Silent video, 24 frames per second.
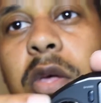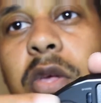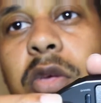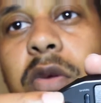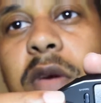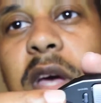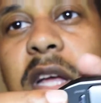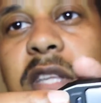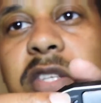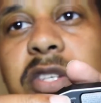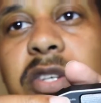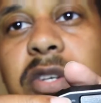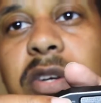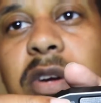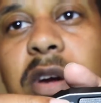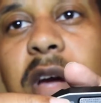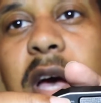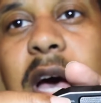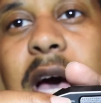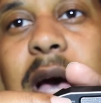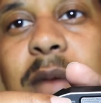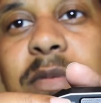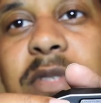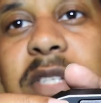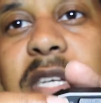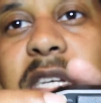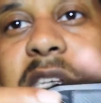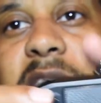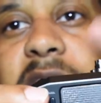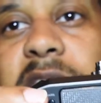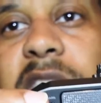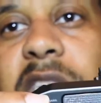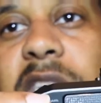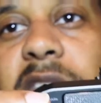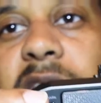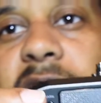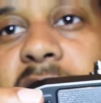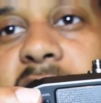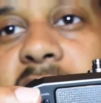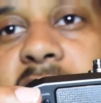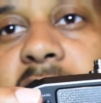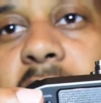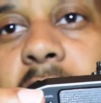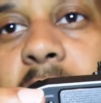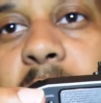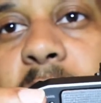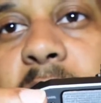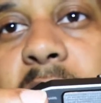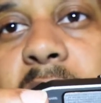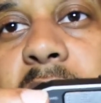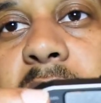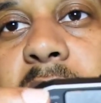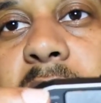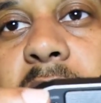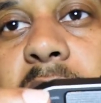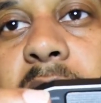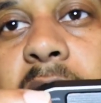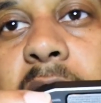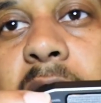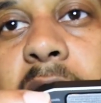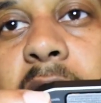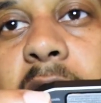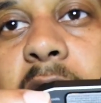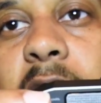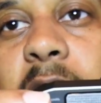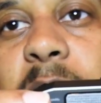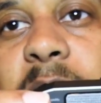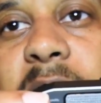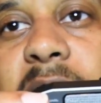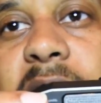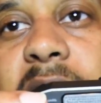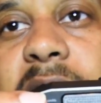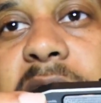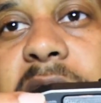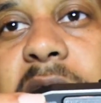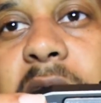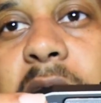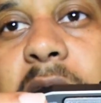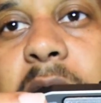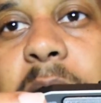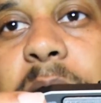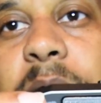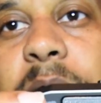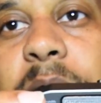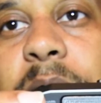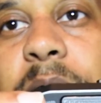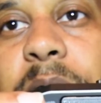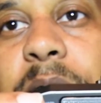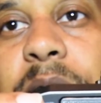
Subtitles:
You got your options and your share button up at the top.